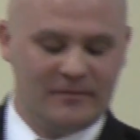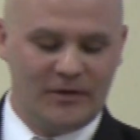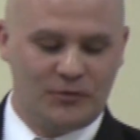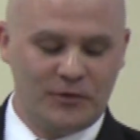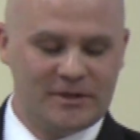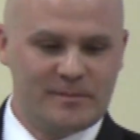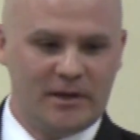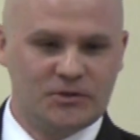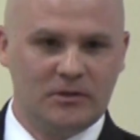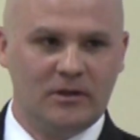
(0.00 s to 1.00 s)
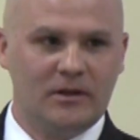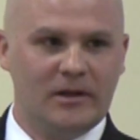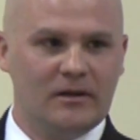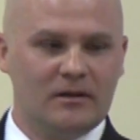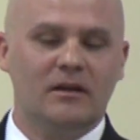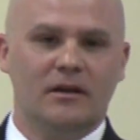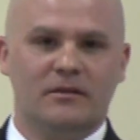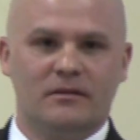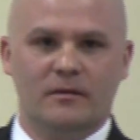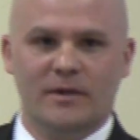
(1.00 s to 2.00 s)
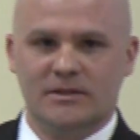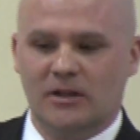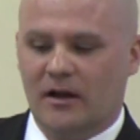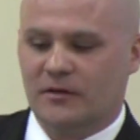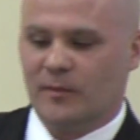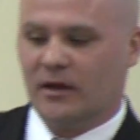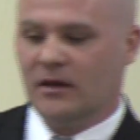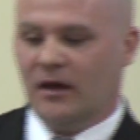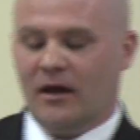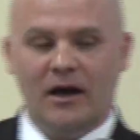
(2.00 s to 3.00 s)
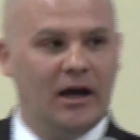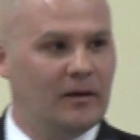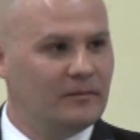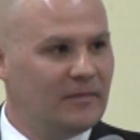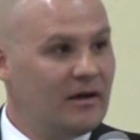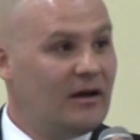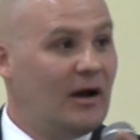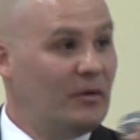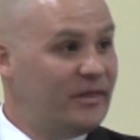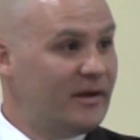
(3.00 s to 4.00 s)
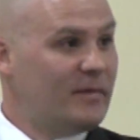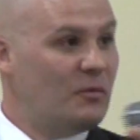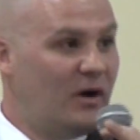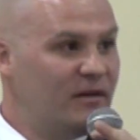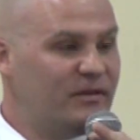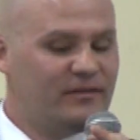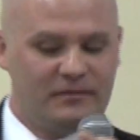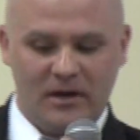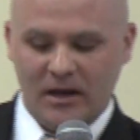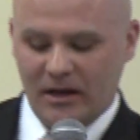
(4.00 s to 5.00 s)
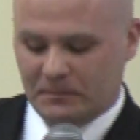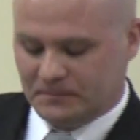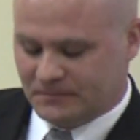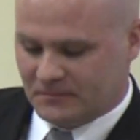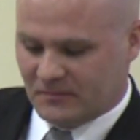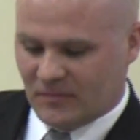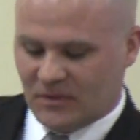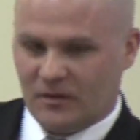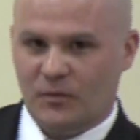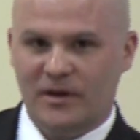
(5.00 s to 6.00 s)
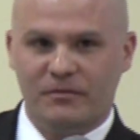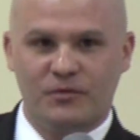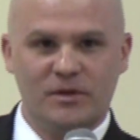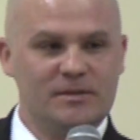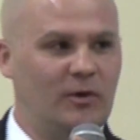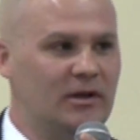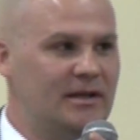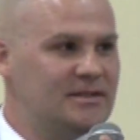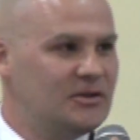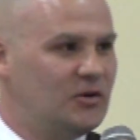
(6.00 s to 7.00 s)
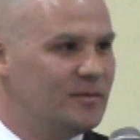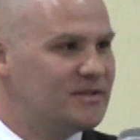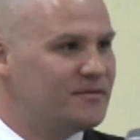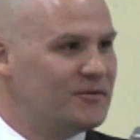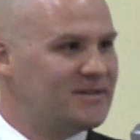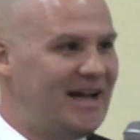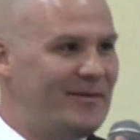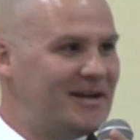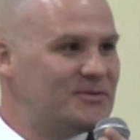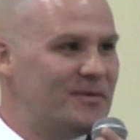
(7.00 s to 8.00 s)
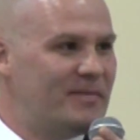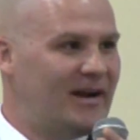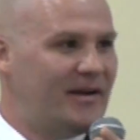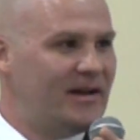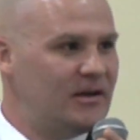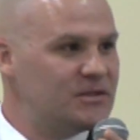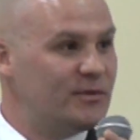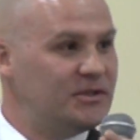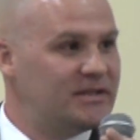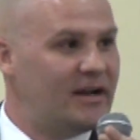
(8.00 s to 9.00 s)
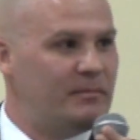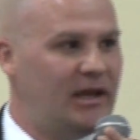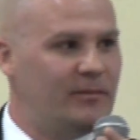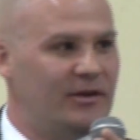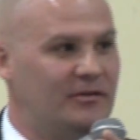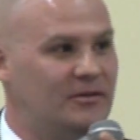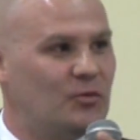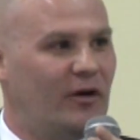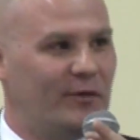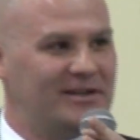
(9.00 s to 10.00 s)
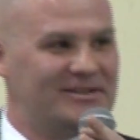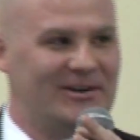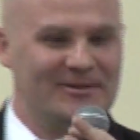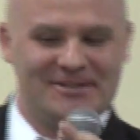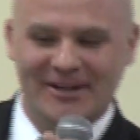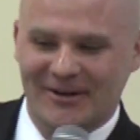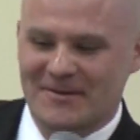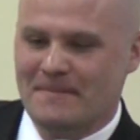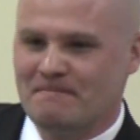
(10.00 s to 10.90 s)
it's really special, and it means a lot to me. I want to thank my wife. We have 3 small kids at home. It's the first time, actually, we've been out of the house. We just had a baby 12 weeks ago, so